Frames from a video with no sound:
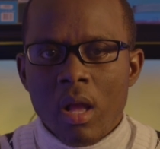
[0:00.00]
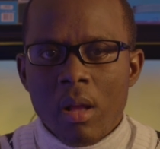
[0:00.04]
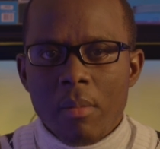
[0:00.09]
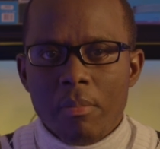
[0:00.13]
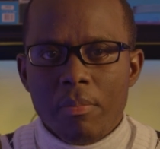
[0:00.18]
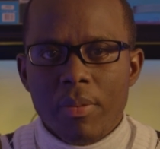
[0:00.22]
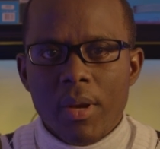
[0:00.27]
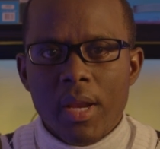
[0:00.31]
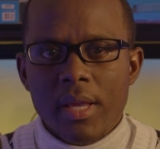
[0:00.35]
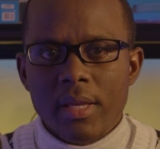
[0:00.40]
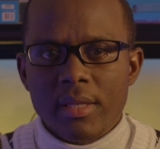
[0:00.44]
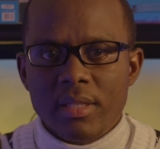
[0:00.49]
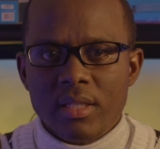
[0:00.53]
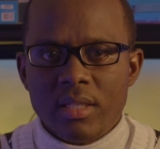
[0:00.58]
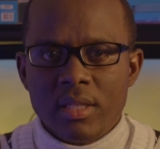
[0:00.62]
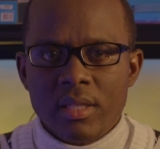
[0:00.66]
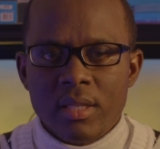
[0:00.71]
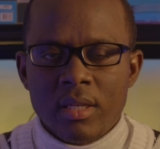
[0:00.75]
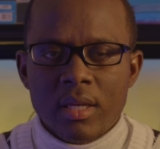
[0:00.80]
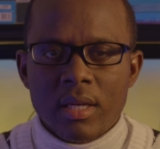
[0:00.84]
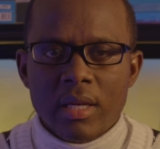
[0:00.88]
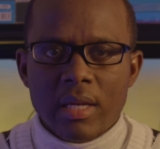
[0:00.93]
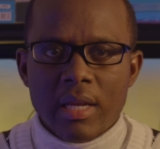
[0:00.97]
Please
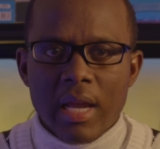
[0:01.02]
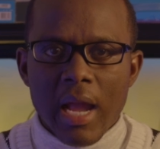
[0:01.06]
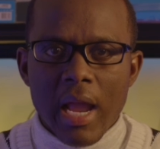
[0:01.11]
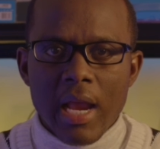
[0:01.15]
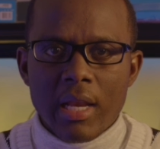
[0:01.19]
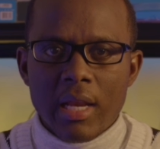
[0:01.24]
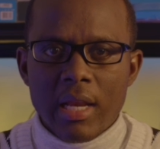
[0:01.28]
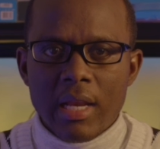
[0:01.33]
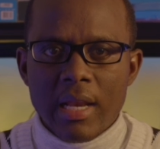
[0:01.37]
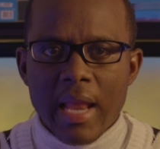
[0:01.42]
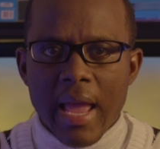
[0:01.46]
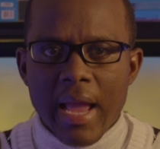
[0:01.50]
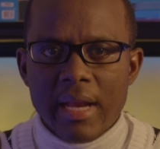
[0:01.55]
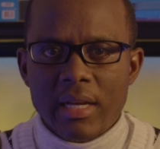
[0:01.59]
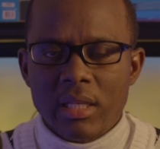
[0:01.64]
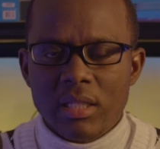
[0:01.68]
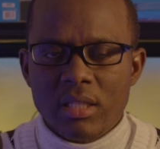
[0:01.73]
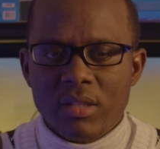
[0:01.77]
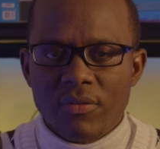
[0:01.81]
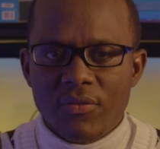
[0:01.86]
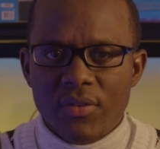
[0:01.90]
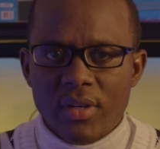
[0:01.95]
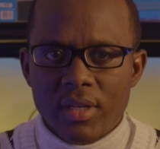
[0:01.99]
kindly like
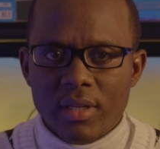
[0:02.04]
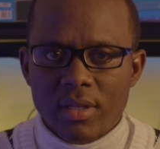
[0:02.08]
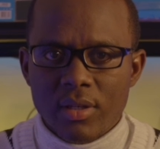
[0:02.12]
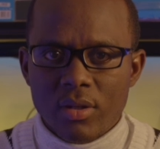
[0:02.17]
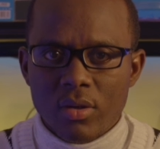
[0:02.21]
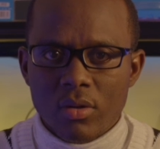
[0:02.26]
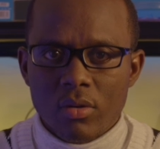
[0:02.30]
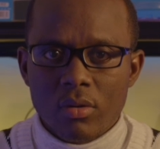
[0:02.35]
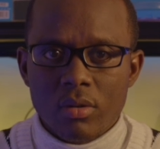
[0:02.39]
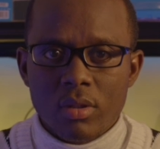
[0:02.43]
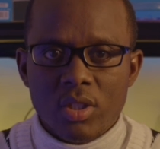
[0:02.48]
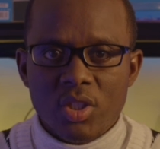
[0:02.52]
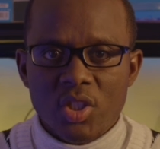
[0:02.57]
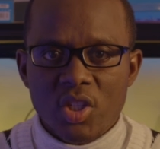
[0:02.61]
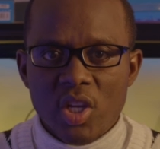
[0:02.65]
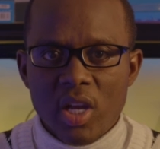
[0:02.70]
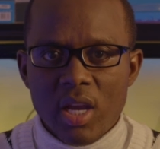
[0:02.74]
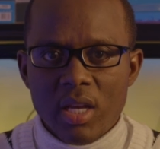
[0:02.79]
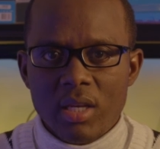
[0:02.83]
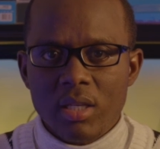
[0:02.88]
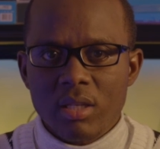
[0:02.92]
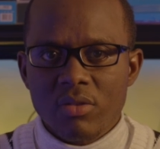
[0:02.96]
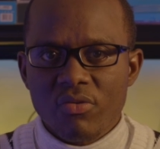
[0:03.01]
this video,
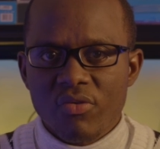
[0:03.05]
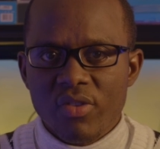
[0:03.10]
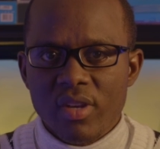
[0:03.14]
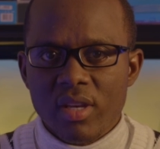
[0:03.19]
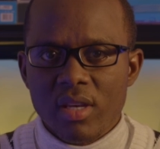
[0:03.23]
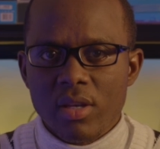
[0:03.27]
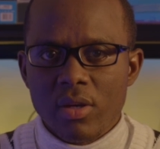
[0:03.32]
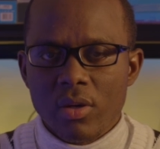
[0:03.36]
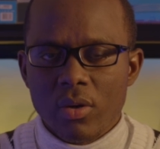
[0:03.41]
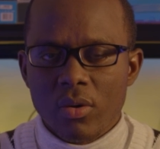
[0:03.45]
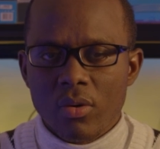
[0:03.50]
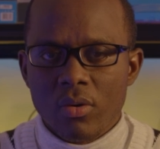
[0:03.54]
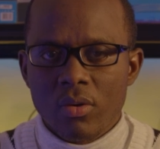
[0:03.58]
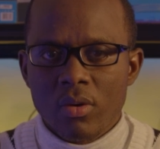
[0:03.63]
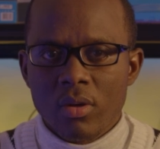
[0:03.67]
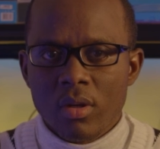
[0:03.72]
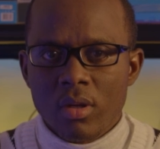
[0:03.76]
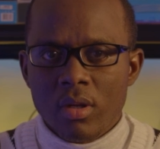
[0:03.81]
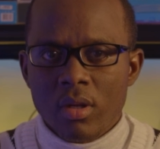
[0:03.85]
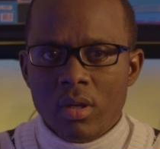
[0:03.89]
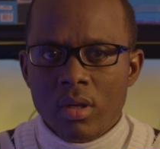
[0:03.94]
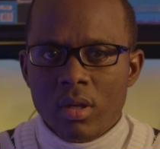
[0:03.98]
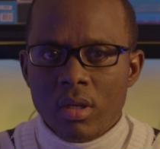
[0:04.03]
share this video,
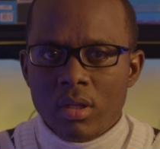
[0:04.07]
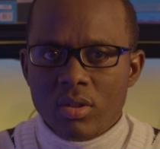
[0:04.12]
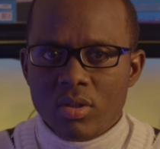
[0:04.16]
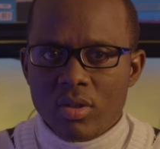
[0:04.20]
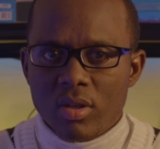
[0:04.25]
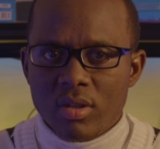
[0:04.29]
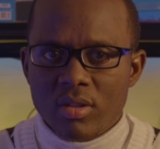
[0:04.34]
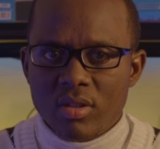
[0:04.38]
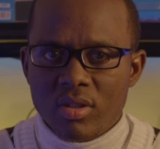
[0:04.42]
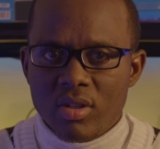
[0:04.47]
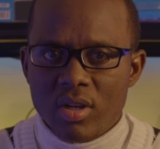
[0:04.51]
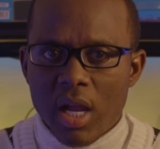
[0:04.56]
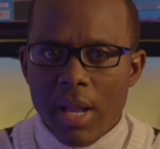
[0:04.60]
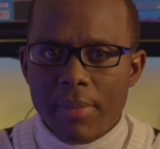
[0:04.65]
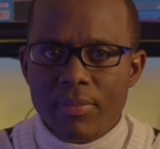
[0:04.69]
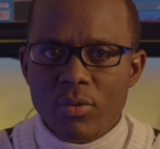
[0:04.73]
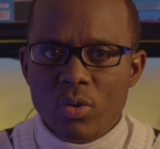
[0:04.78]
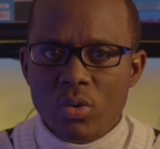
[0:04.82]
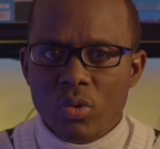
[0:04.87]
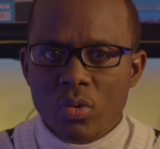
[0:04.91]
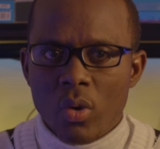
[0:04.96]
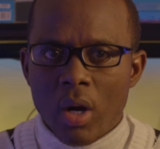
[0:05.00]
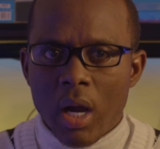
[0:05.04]
subscribe
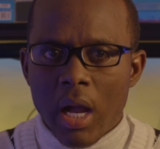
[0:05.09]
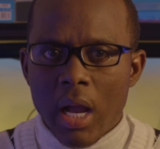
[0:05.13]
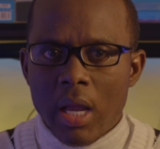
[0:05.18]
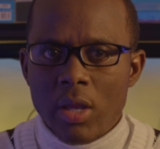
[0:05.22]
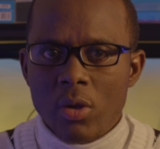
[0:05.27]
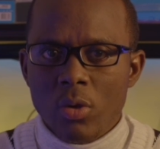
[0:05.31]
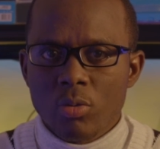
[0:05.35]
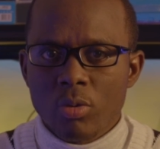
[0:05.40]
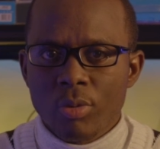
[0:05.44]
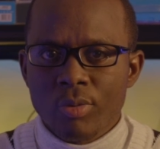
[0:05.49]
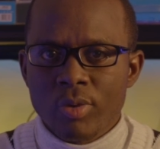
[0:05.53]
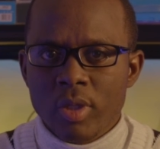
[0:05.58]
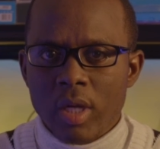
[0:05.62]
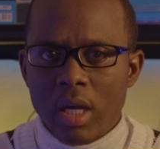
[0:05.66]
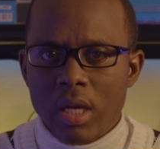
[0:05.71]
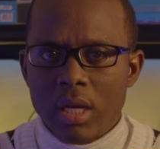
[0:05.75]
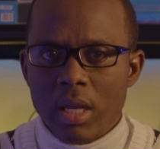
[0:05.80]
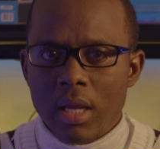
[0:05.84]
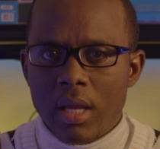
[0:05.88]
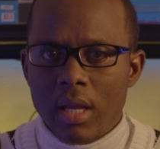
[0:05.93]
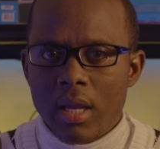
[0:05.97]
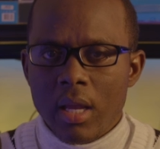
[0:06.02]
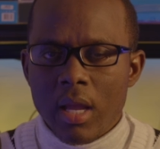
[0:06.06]
to our YouTube channel,
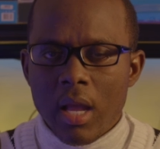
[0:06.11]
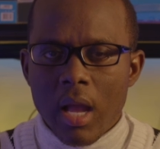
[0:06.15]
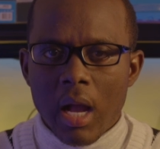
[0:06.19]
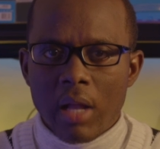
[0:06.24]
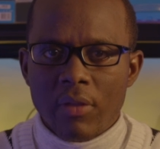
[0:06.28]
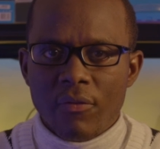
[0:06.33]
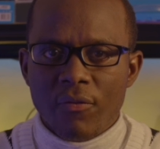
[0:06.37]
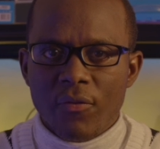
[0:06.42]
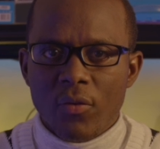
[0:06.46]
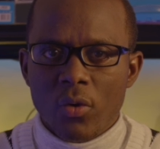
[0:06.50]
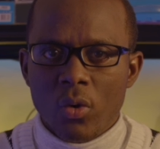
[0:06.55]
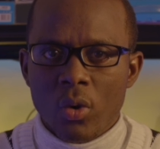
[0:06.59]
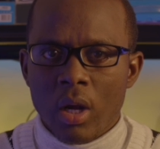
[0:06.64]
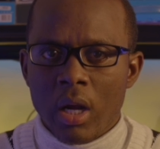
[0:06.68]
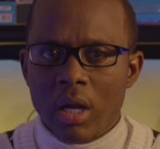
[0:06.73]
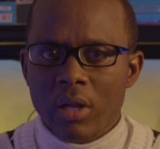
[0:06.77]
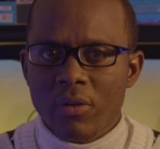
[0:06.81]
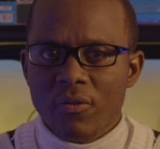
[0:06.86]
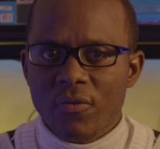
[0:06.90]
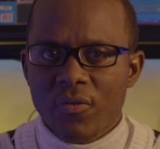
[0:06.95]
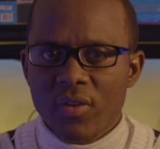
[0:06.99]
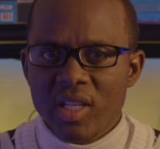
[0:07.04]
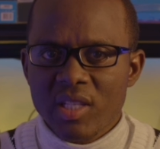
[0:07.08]
and follow our
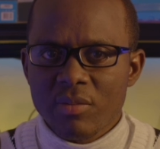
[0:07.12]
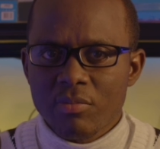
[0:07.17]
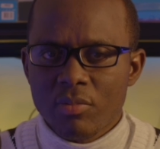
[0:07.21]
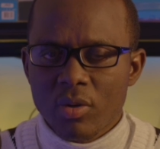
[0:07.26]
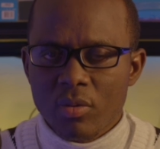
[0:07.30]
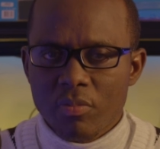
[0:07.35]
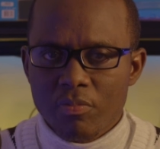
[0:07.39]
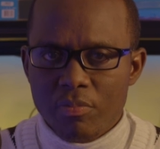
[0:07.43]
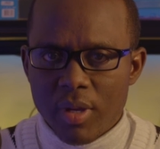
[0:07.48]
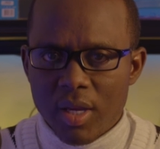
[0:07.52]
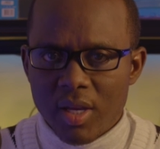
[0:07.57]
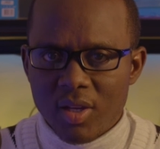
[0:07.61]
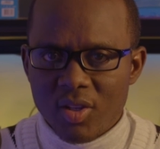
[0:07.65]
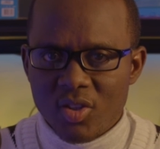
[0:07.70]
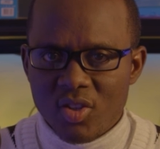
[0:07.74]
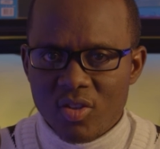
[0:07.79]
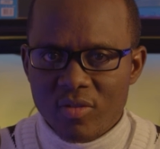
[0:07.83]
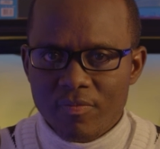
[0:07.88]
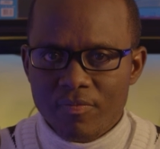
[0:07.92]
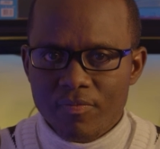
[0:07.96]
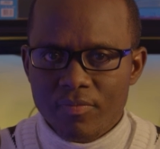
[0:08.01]
Facebook page.